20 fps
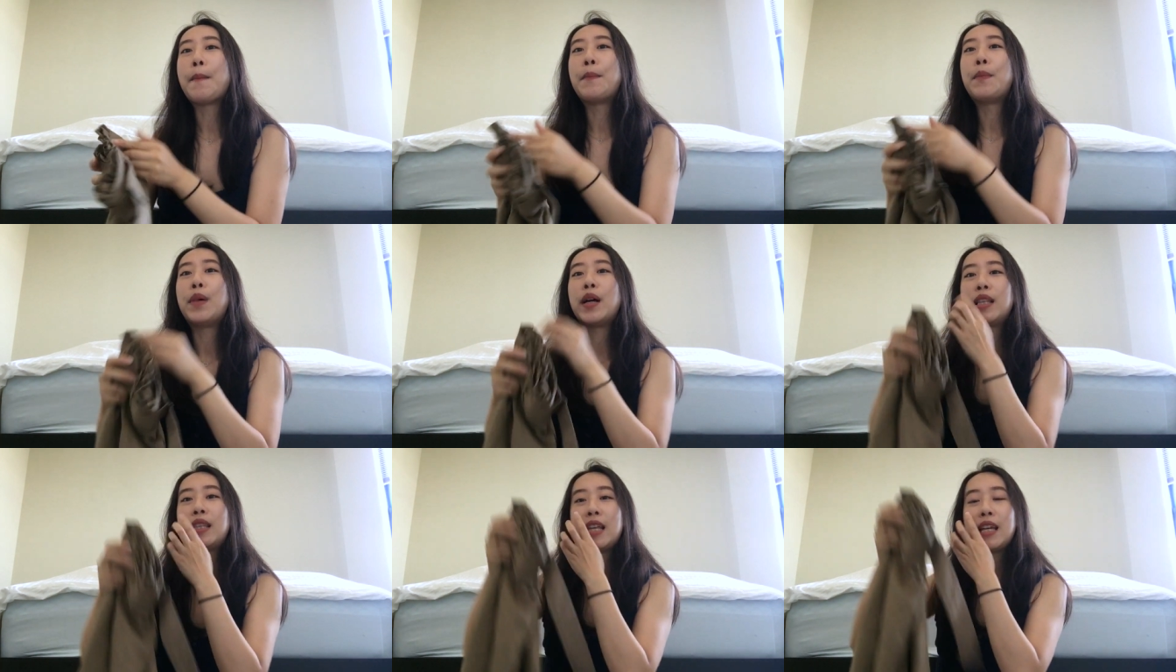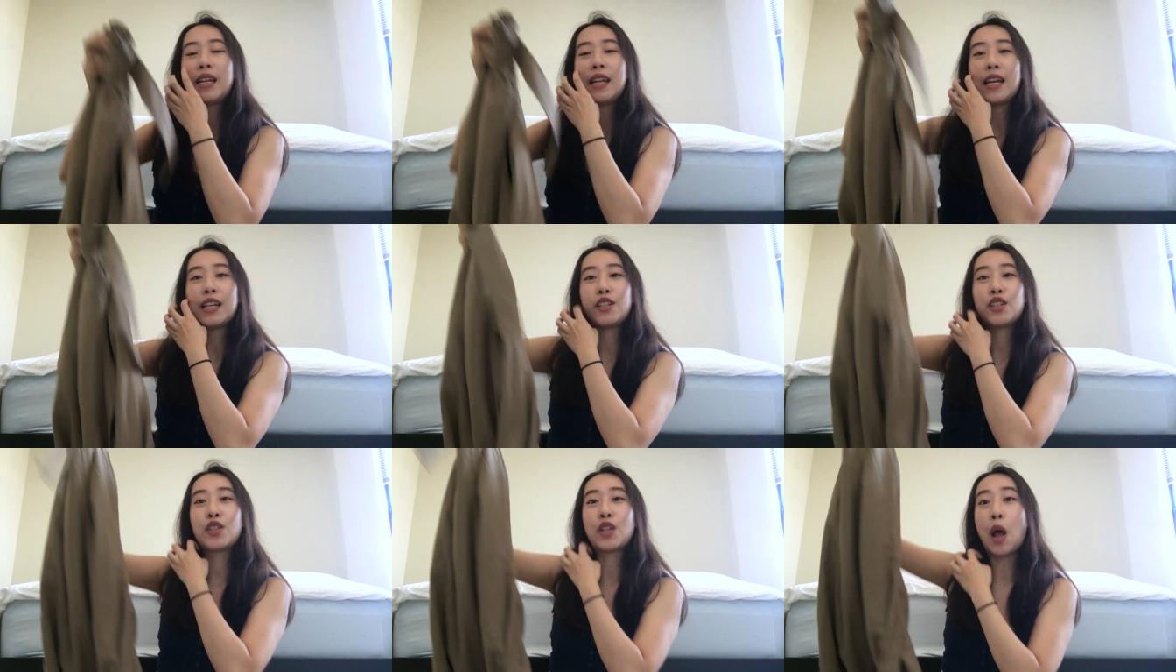But then
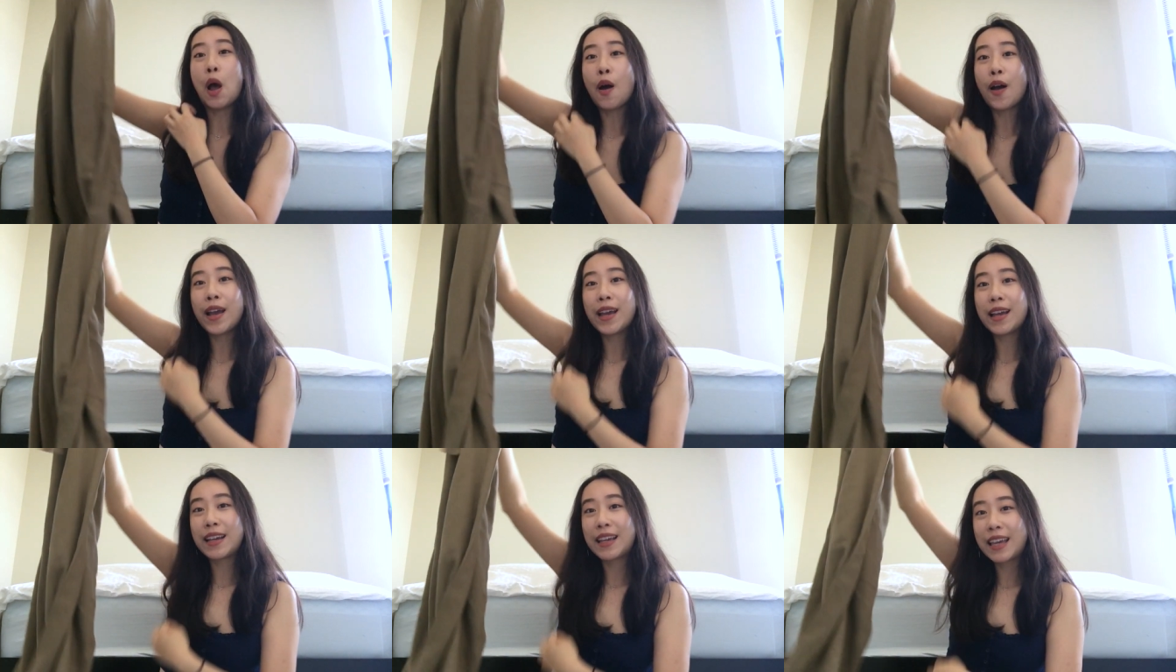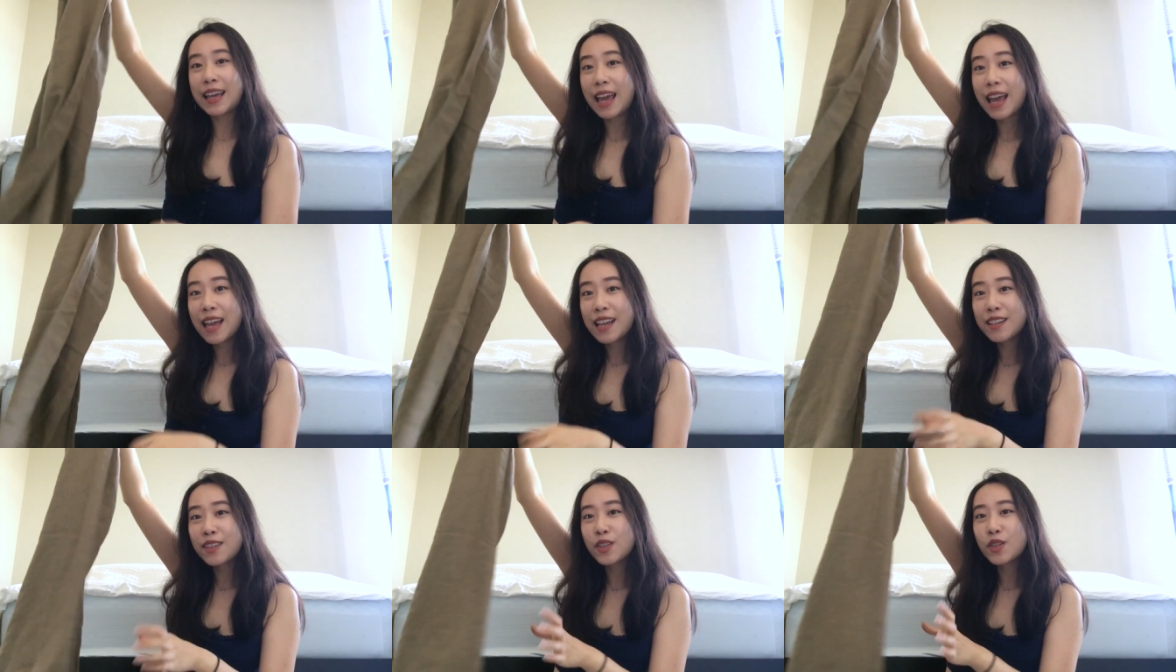I saw it
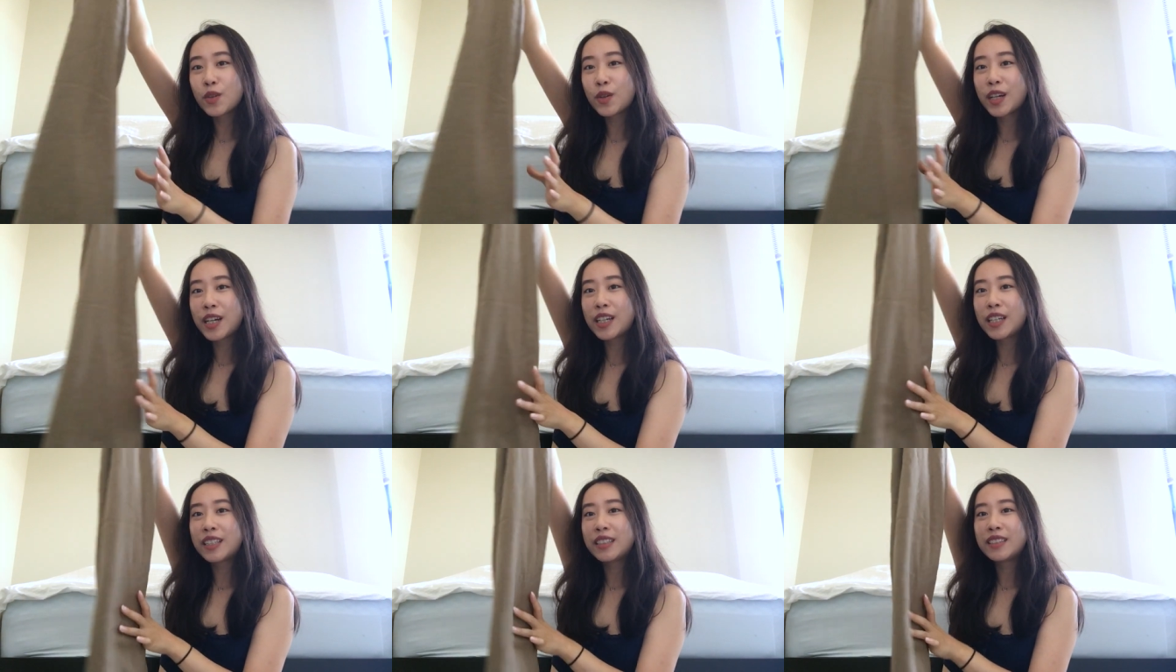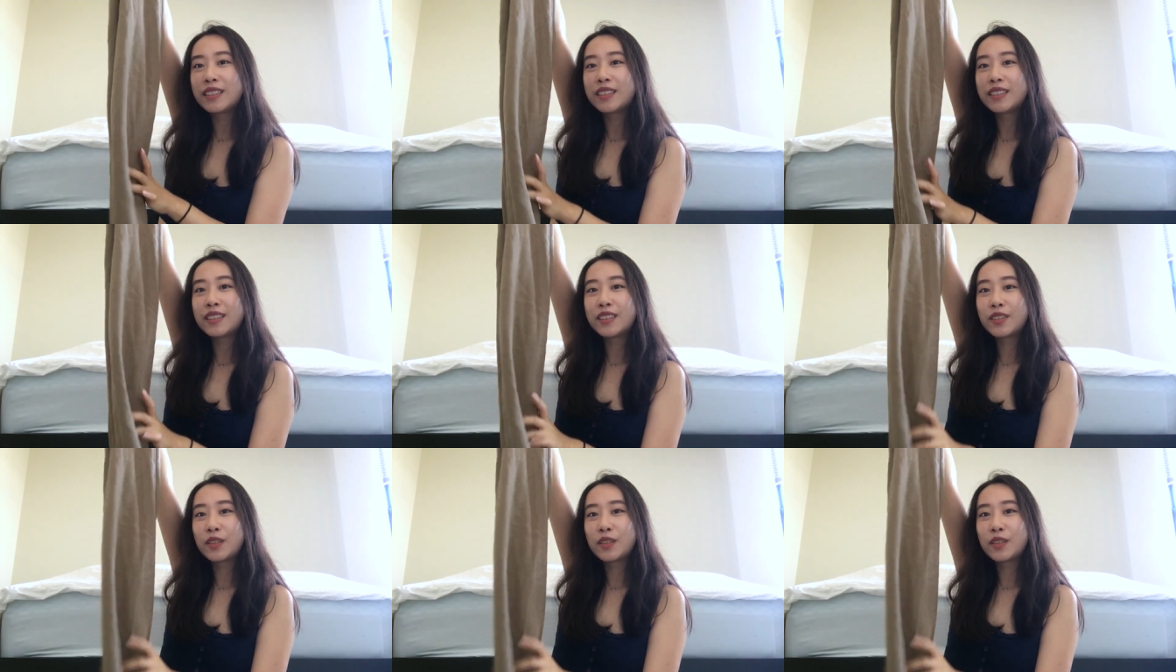again during